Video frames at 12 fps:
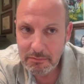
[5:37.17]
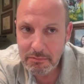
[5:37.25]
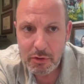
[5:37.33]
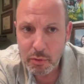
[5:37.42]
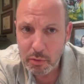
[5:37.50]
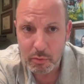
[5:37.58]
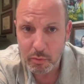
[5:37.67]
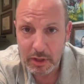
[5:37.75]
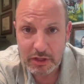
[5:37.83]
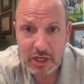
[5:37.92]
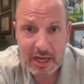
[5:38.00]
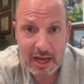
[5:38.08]
who were
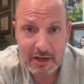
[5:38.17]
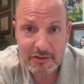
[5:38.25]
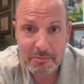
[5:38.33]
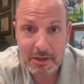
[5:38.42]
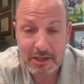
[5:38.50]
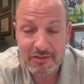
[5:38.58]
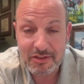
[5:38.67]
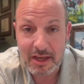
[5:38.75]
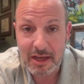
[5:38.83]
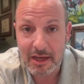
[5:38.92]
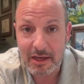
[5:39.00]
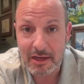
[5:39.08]
reaching out to me
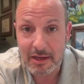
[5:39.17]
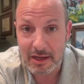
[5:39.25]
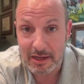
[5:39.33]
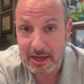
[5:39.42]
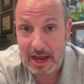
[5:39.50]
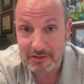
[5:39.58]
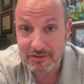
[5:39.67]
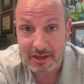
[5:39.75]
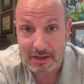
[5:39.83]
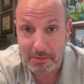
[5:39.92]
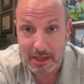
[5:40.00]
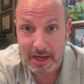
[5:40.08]
saying and
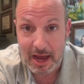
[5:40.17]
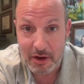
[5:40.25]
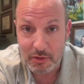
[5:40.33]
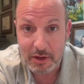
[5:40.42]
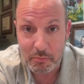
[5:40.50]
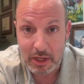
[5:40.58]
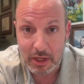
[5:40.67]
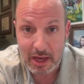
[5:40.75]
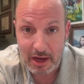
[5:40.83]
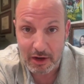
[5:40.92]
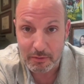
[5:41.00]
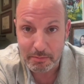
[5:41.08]
asking me, how can we
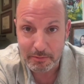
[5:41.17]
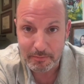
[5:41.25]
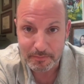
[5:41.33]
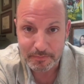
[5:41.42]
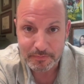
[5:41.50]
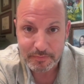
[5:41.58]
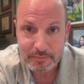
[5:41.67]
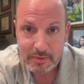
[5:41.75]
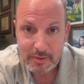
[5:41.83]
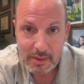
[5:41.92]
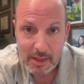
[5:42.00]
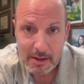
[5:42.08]
help
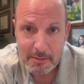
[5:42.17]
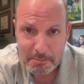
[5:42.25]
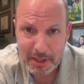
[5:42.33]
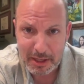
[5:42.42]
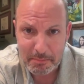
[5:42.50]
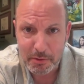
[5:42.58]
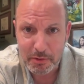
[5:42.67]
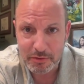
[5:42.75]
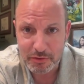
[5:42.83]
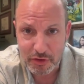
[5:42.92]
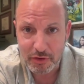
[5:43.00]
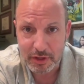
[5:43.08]
people
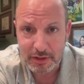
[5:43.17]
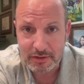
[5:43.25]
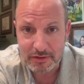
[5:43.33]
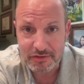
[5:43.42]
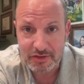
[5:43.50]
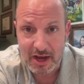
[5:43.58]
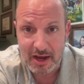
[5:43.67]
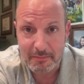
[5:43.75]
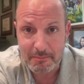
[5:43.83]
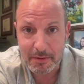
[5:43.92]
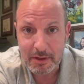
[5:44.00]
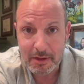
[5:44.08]
during this
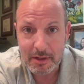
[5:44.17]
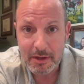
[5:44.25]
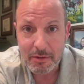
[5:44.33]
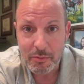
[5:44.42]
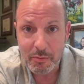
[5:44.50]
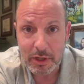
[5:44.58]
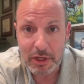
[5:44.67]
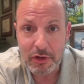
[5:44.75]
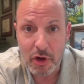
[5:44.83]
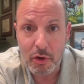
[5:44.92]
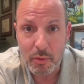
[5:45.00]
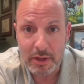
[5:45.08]
time? We
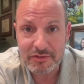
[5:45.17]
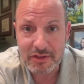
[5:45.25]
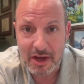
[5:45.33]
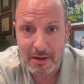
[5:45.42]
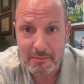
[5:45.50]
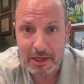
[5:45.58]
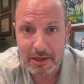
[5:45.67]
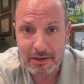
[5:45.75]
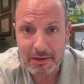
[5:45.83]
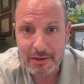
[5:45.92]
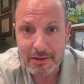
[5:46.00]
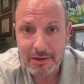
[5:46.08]
know what's coming.
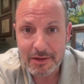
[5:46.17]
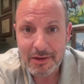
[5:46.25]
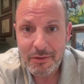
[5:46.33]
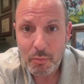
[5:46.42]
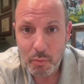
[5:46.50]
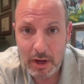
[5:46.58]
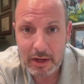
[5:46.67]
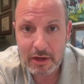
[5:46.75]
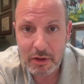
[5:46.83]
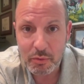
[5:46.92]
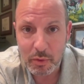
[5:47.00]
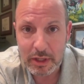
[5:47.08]
What
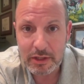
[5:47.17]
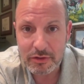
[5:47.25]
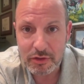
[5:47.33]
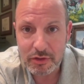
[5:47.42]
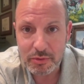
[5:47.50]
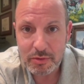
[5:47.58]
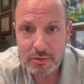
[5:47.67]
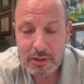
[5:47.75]
can we do?